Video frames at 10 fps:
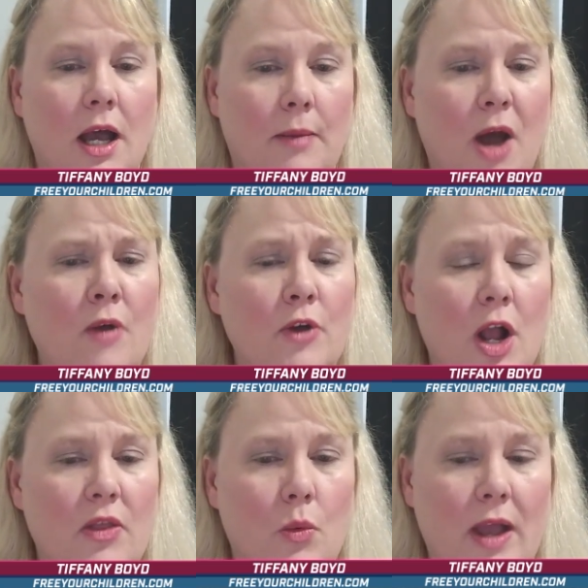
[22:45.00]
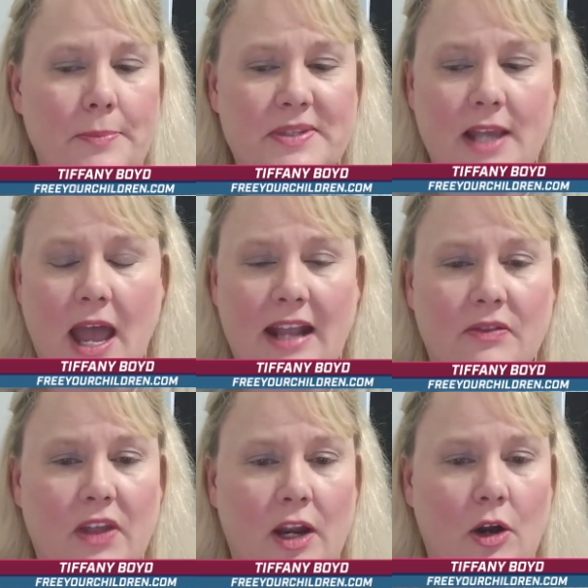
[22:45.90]
Over on the
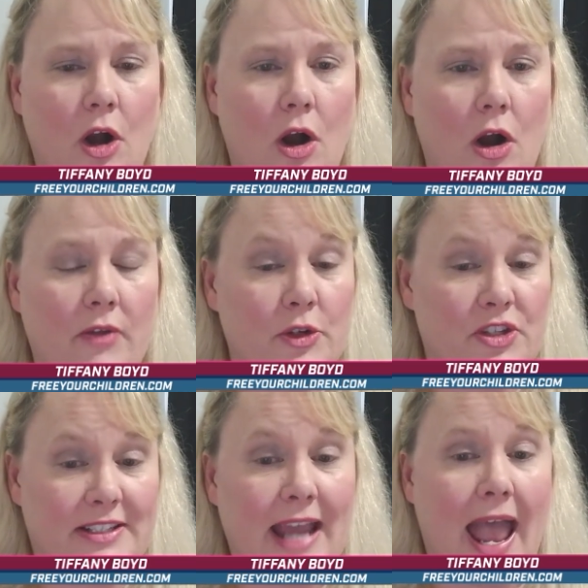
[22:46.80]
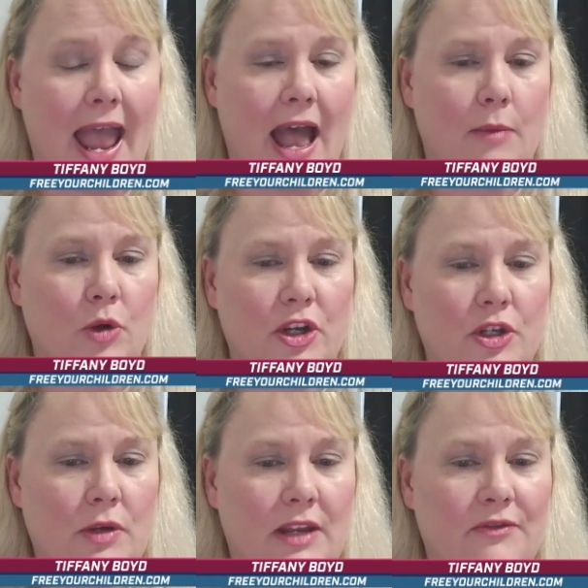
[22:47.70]
website, there's a tab where
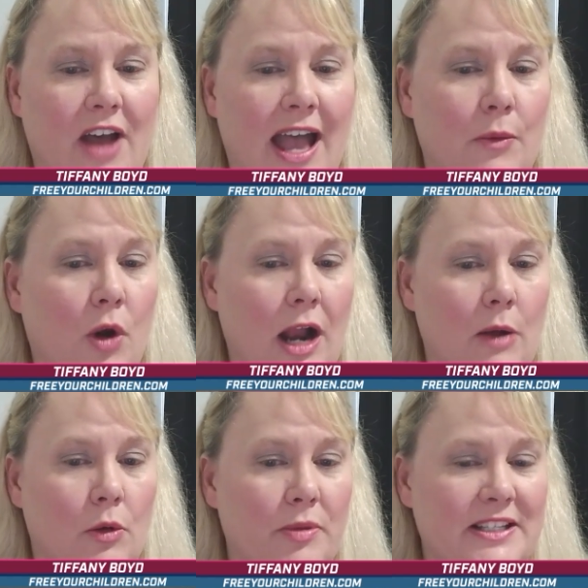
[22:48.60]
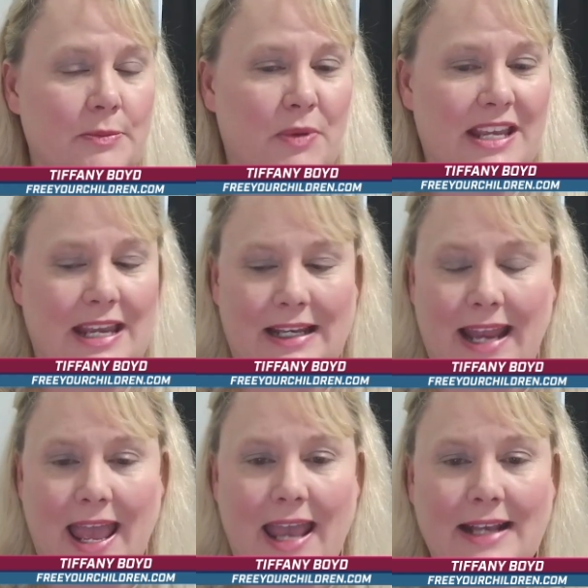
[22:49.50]
you can find where I will be speaking
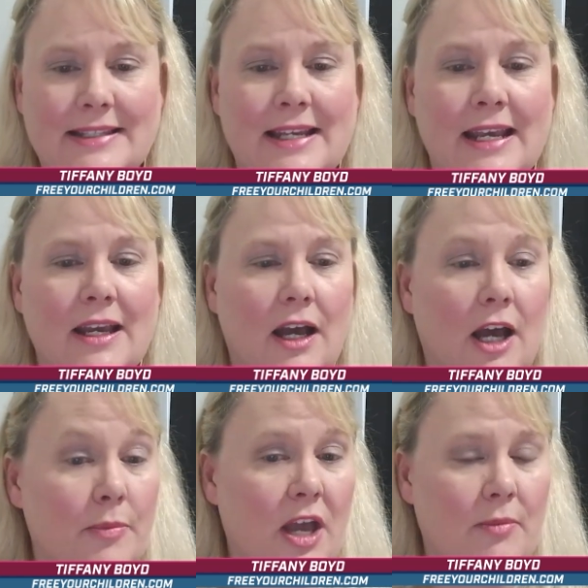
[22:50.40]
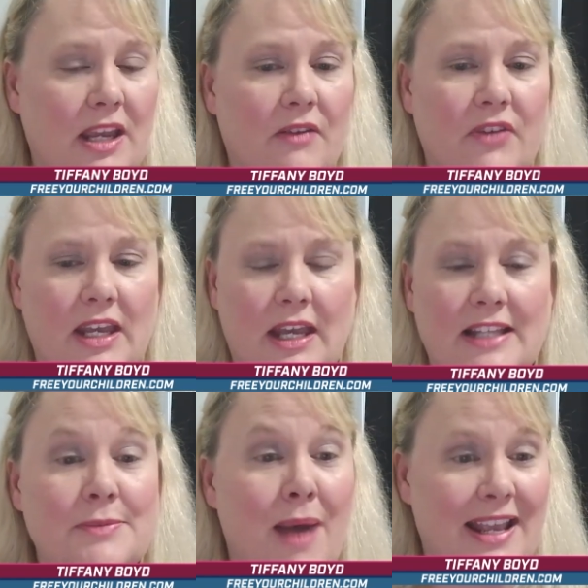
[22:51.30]
next, upcoming
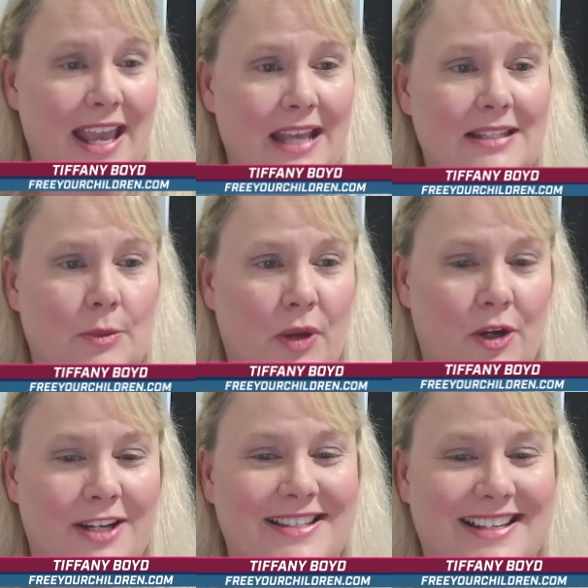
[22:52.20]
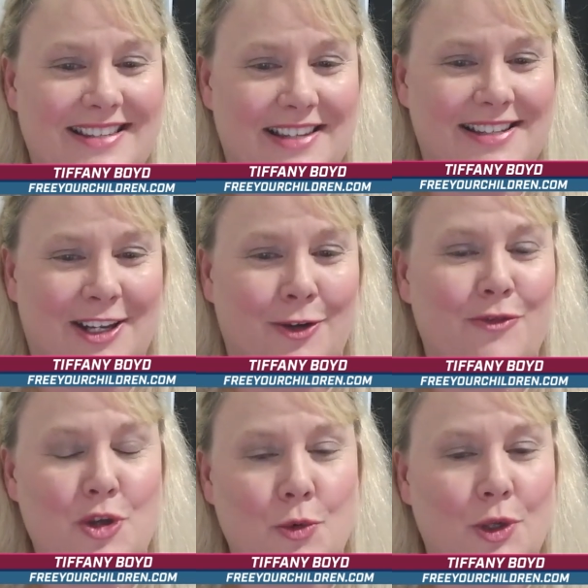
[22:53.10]
events, my guest appearances. This
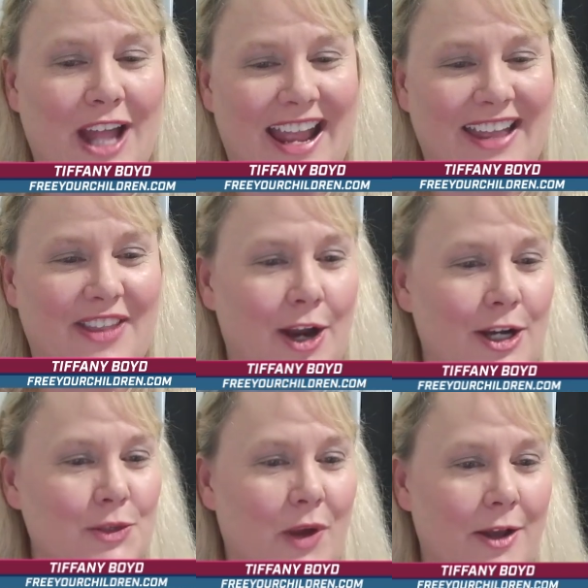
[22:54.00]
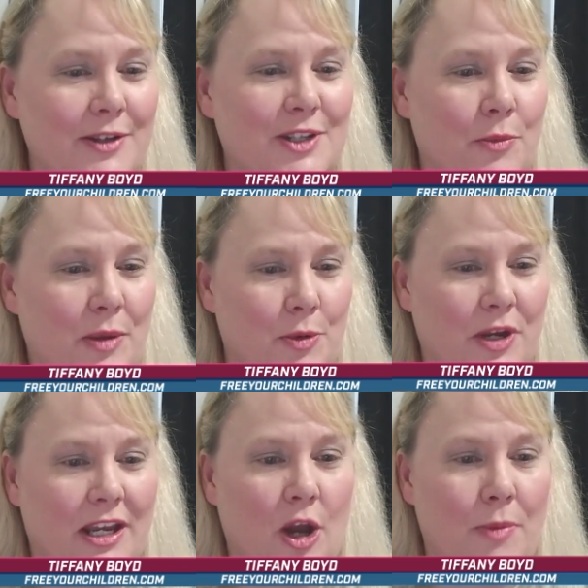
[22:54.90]
interview will land there as well, so people
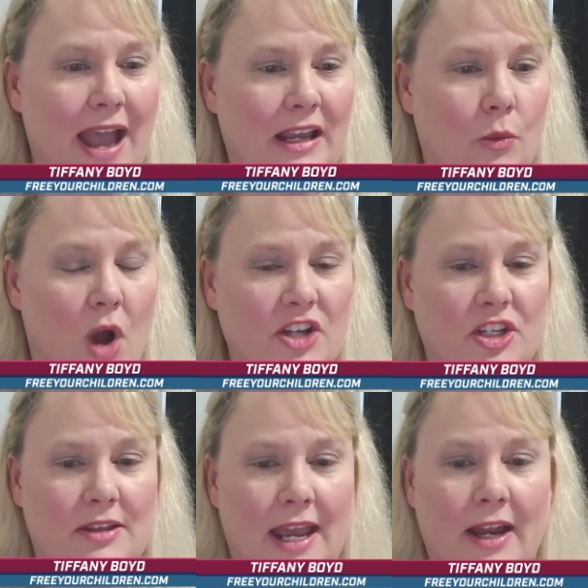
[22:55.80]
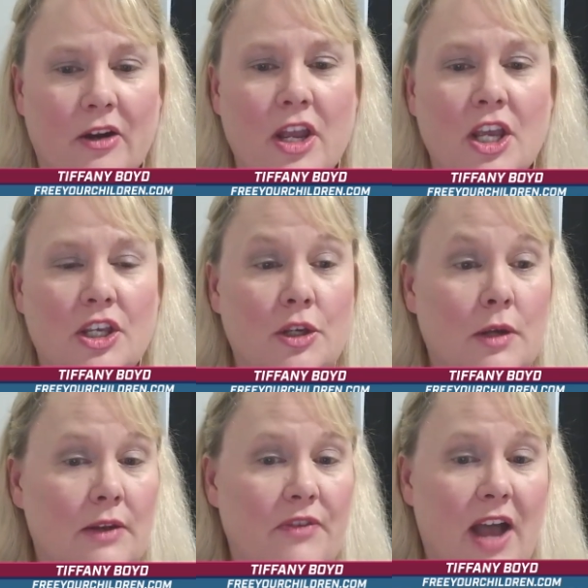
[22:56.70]
can go back and watch it there. You
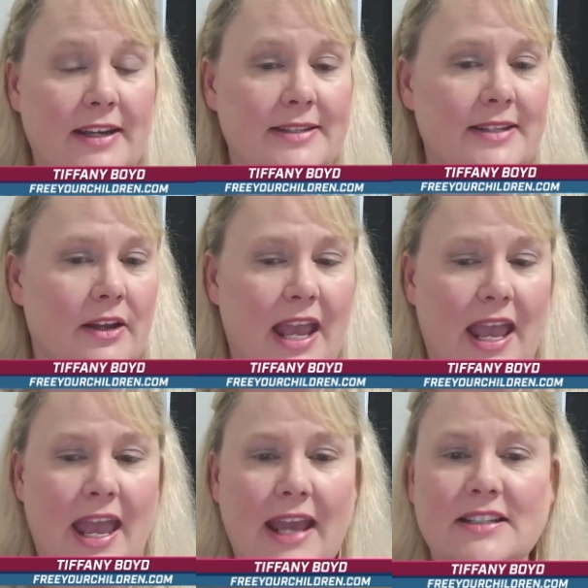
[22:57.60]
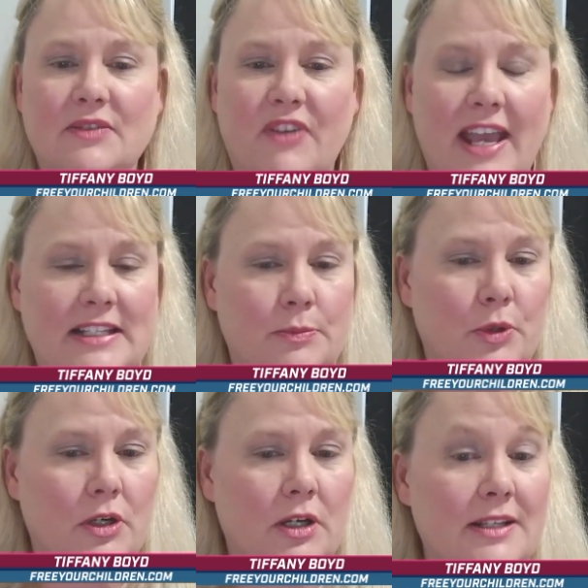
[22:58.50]
can find us on X,
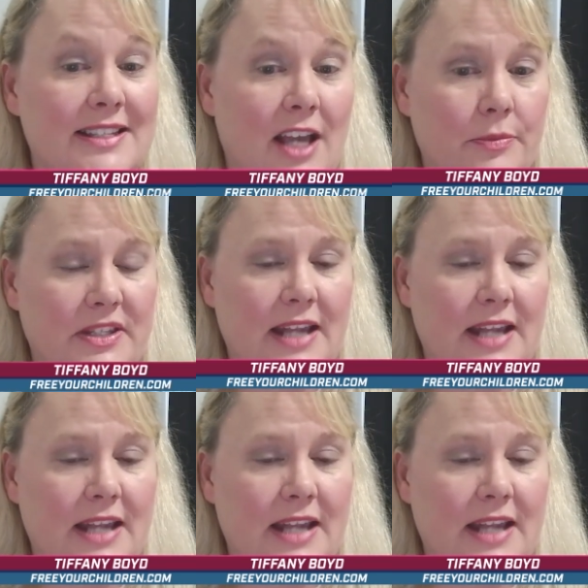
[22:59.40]
Facebook, Substack.